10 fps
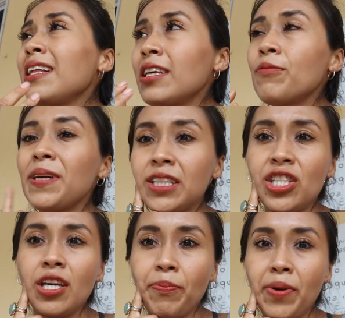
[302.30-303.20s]
little bit
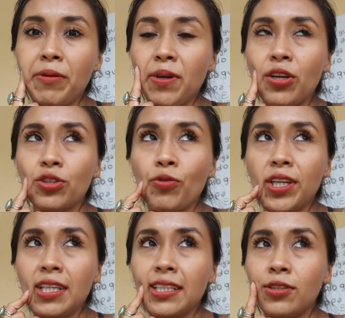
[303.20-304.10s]
cheaper because
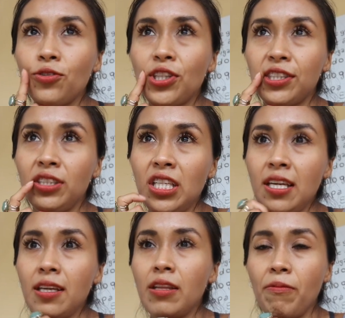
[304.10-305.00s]
we're next to the
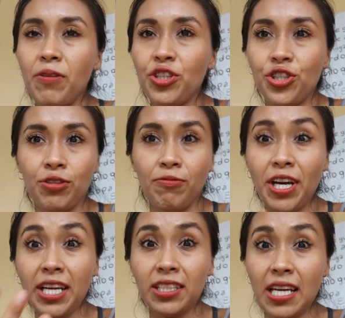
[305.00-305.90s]
sea, the fish is
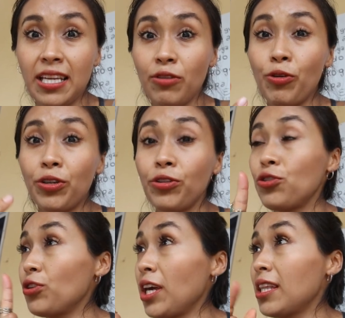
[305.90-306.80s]
fresh, and we're going
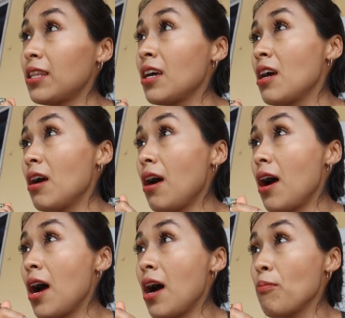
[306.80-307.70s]
to get
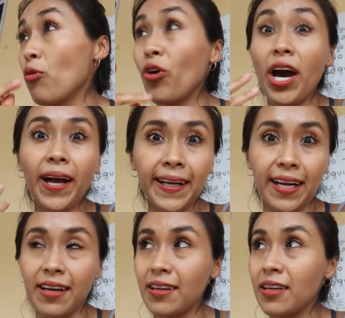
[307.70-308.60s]
a
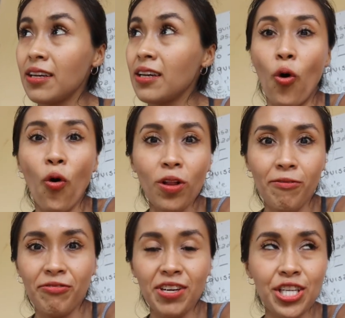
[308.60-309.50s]
mojarra, the whole
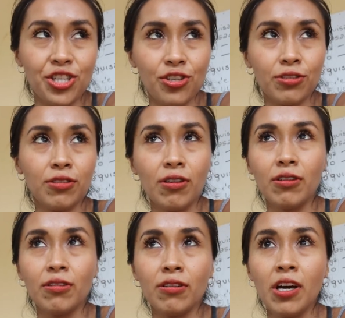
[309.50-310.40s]
fish.
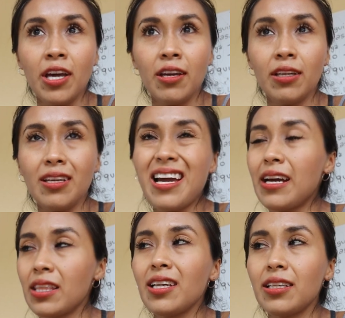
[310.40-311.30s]
So yeah,
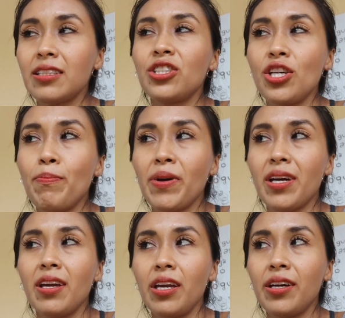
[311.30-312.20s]
I think it's
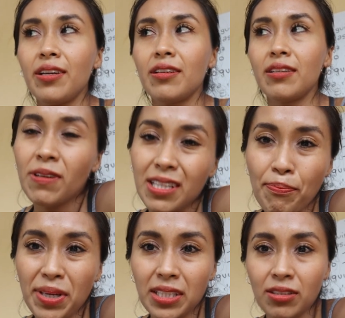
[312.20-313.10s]
cheaper here. It
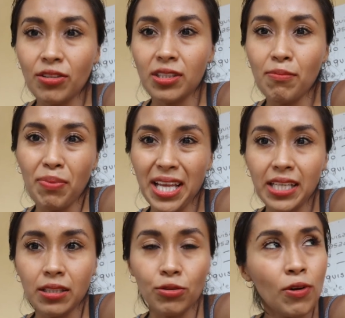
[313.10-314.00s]
depends on the
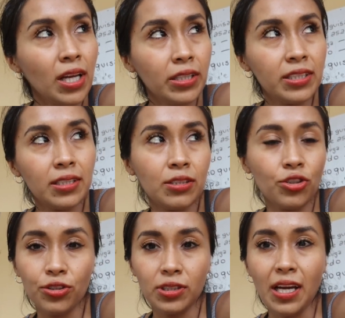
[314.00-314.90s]
place as well. This is
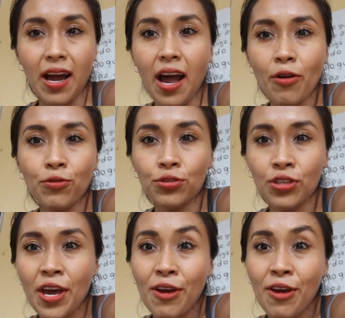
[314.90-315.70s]
just a house,